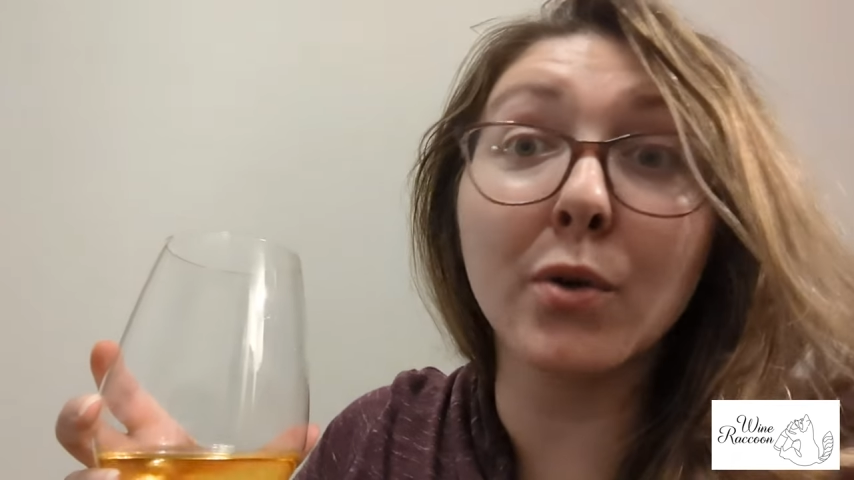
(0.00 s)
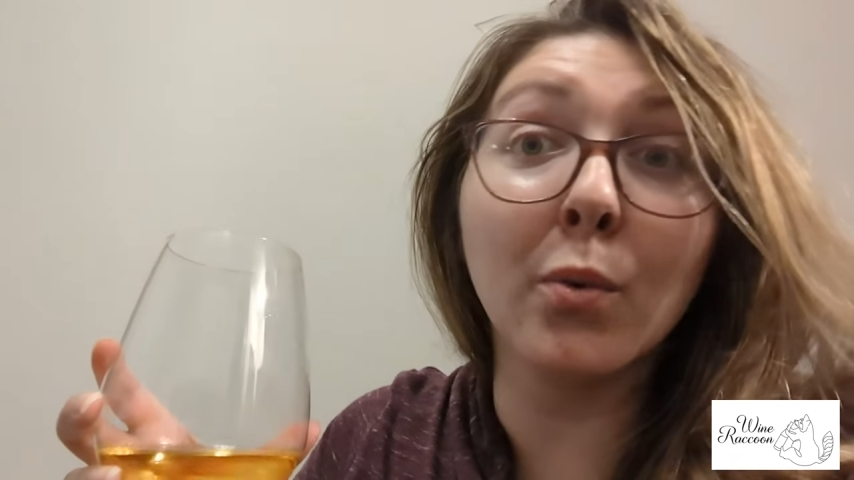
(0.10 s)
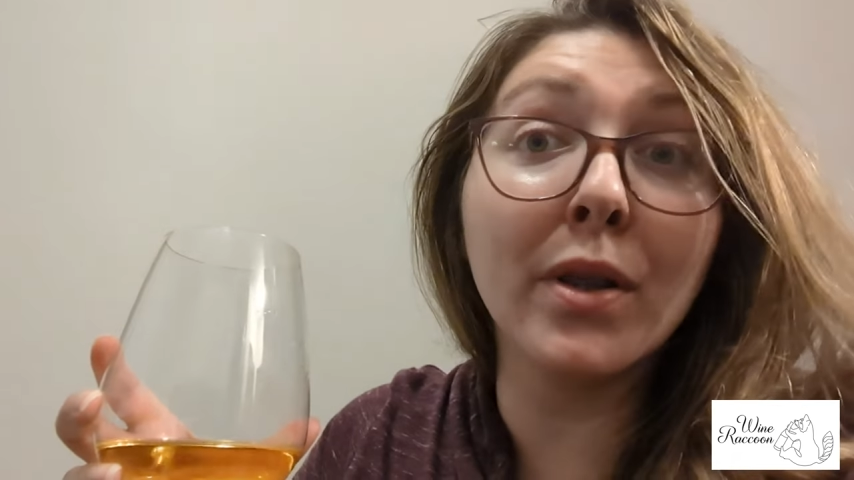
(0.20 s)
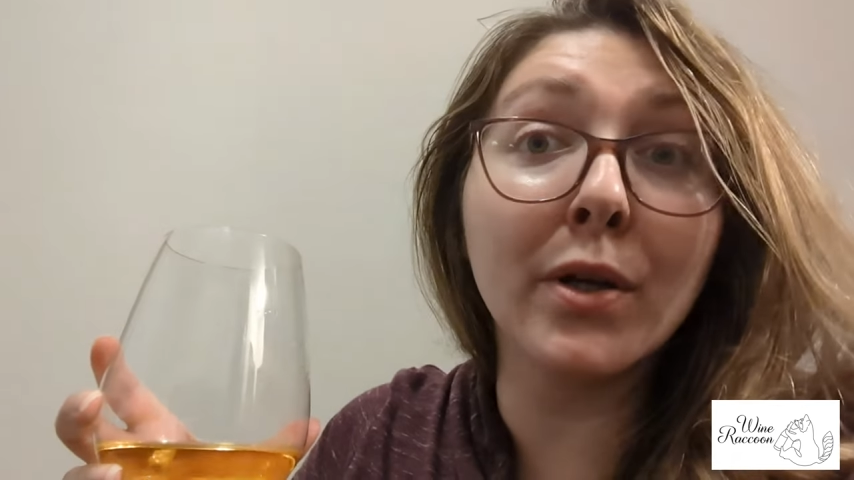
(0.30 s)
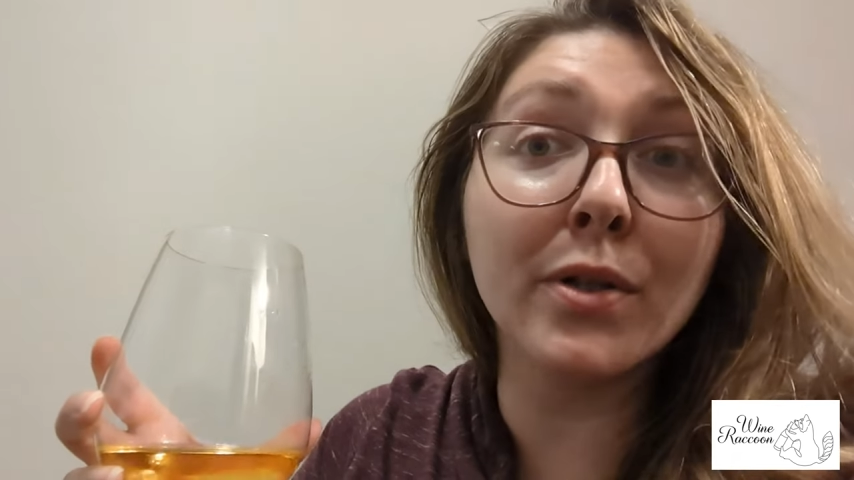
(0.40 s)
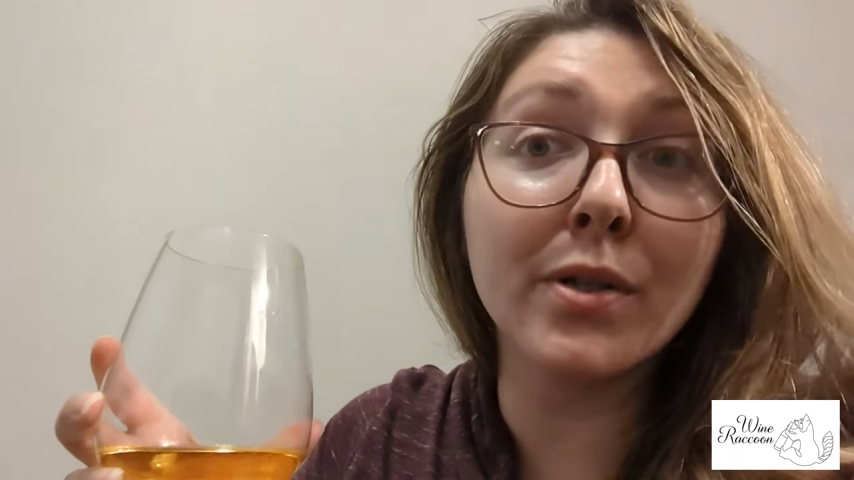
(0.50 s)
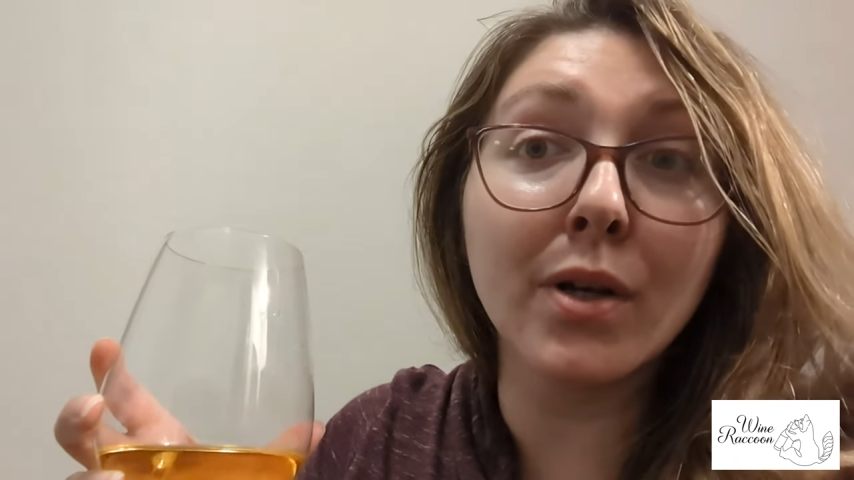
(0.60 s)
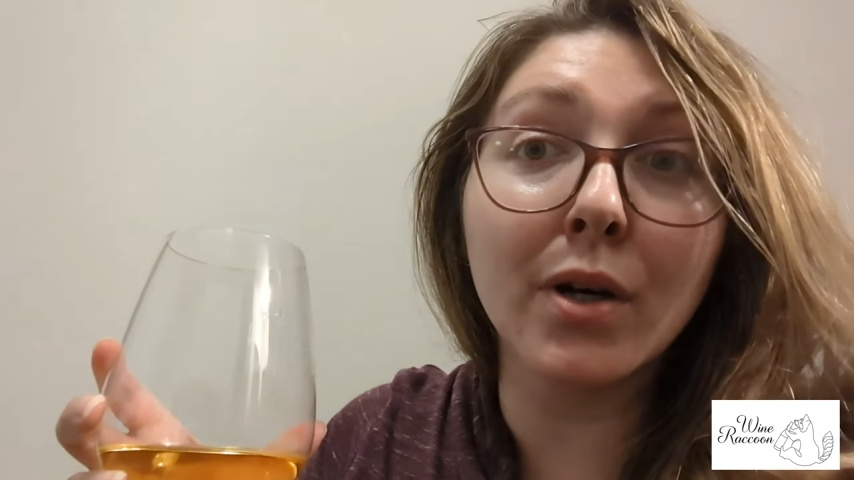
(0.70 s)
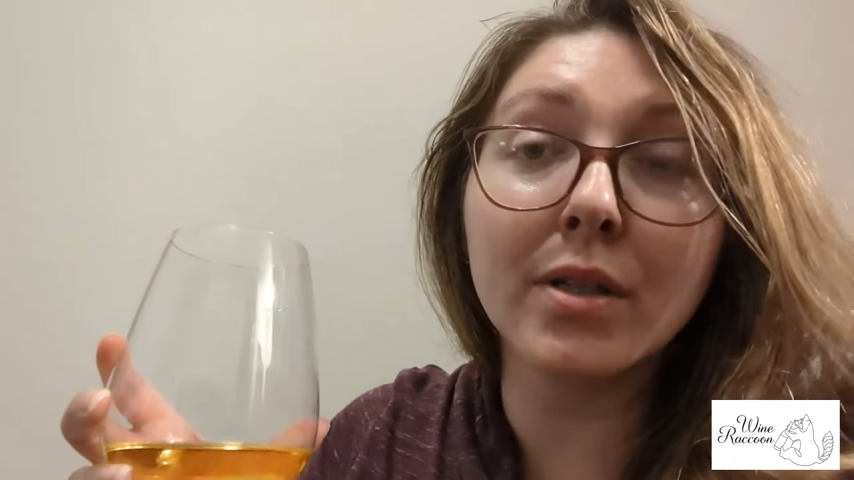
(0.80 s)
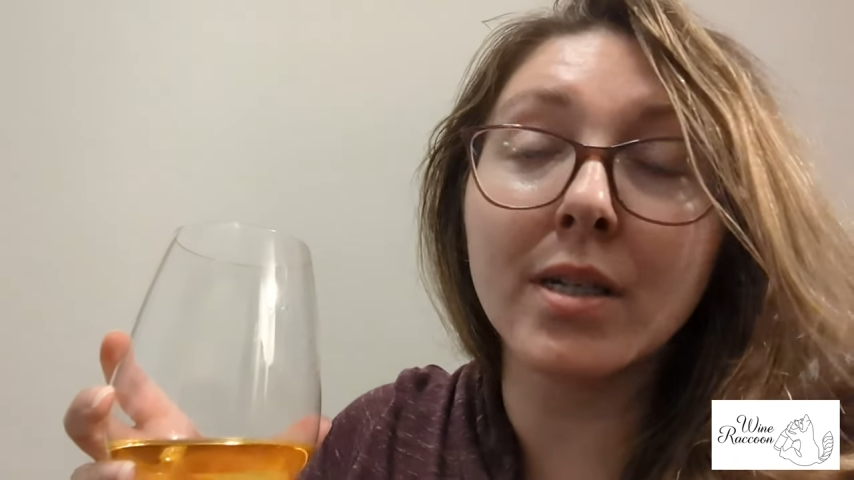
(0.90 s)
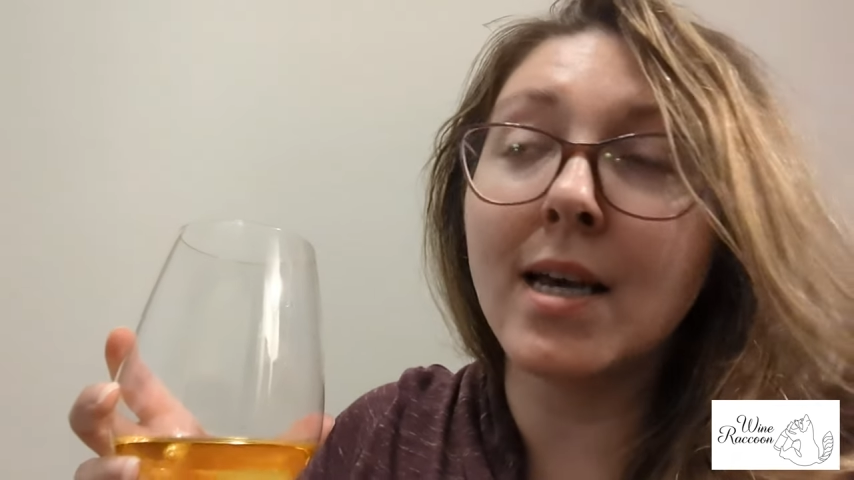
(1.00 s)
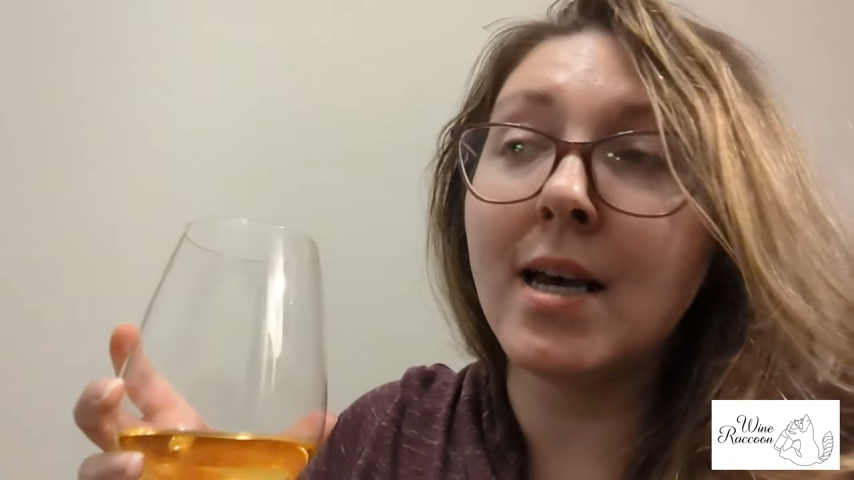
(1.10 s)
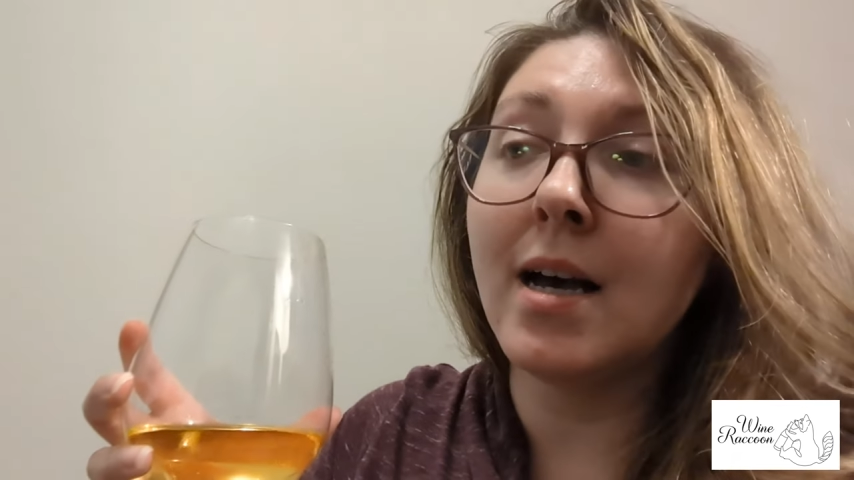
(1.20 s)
or with your dessert.